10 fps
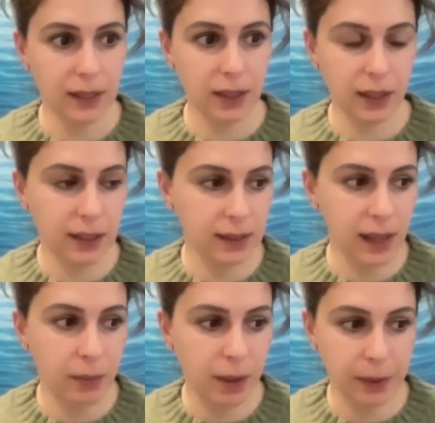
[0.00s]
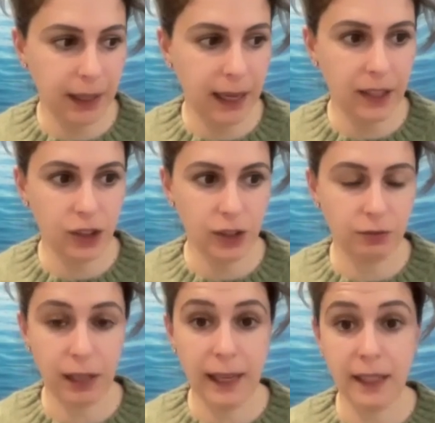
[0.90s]
there's some implication
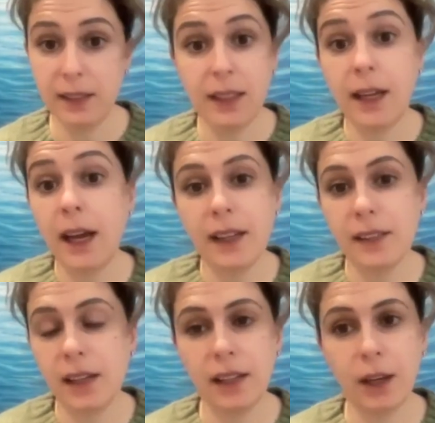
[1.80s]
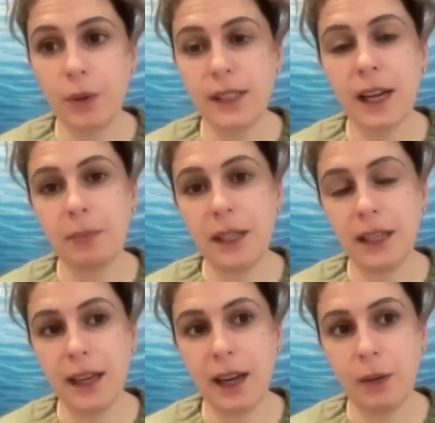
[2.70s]
relating to Gaza, like what's happening
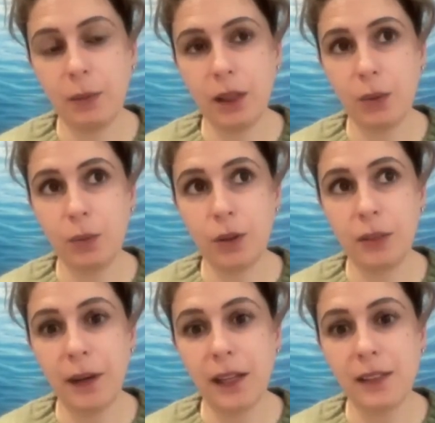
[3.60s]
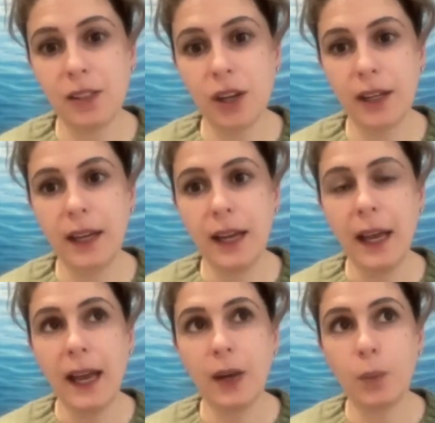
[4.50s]
now with the war in Palestine.
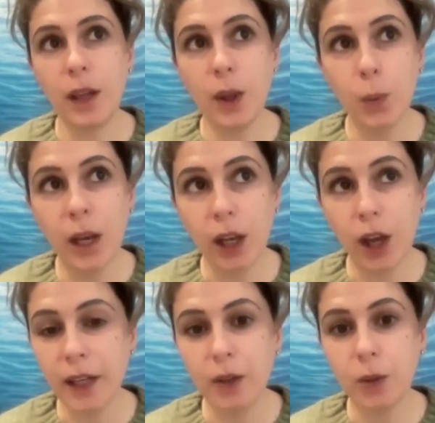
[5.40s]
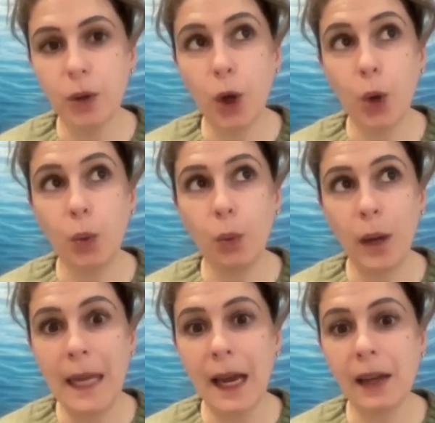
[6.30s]
And whether we like it or not,
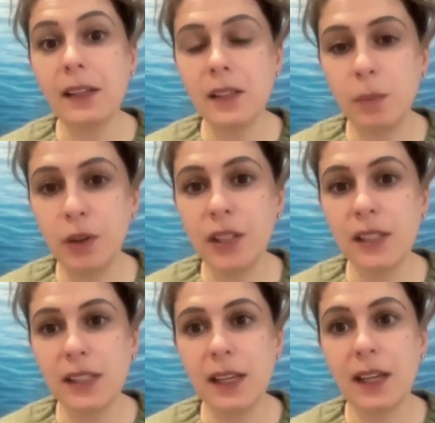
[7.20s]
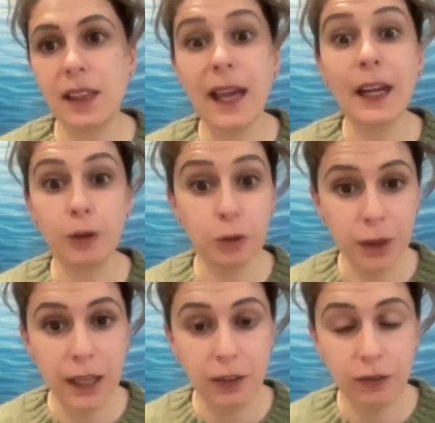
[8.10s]
we are experiencing that
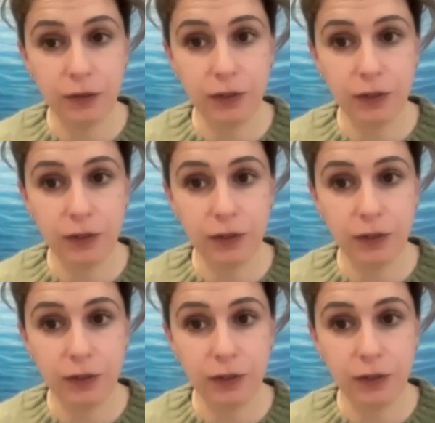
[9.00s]
grief